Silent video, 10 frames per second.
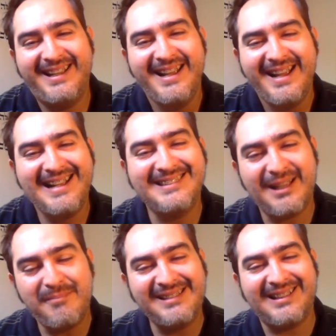it's
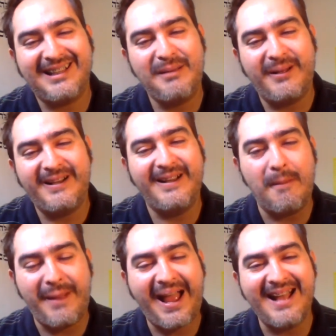like basically putting a
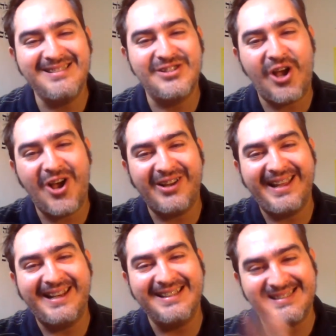bad dog
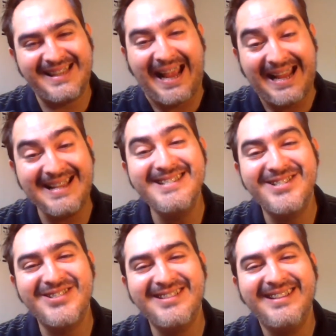in its
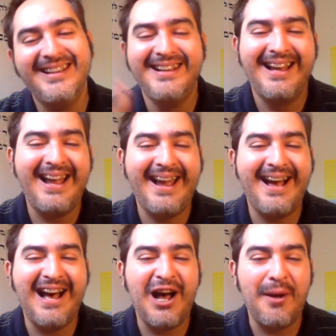cage,
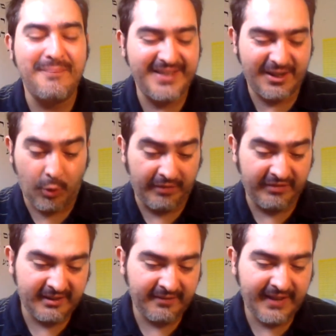um,
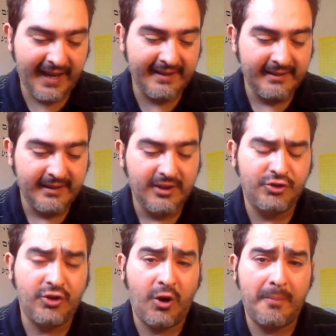equivalent of that.
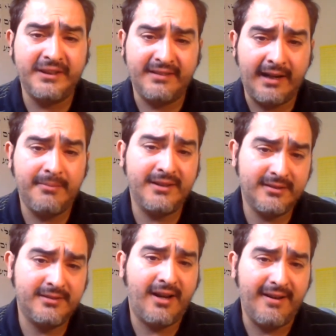So, but the Dinobots
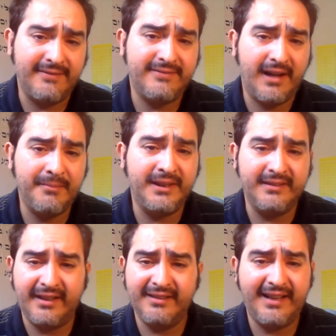are tough. I mean,
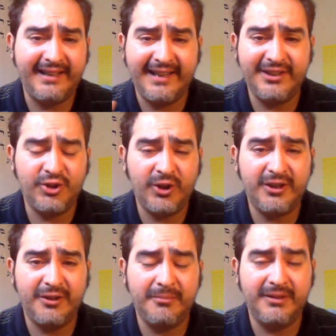they're like it took
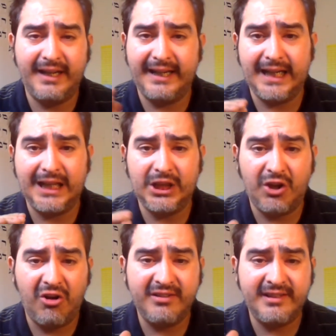them like a
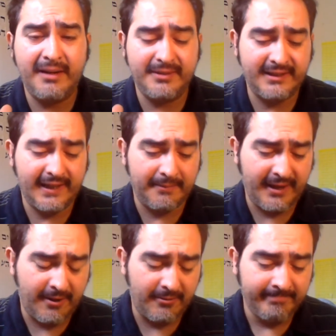long time to take them
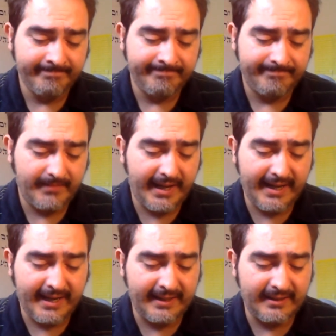down.
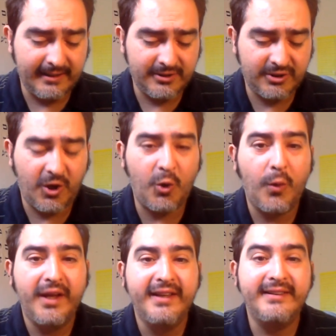And
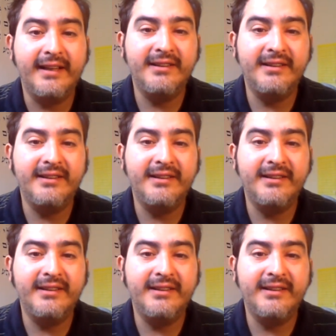so then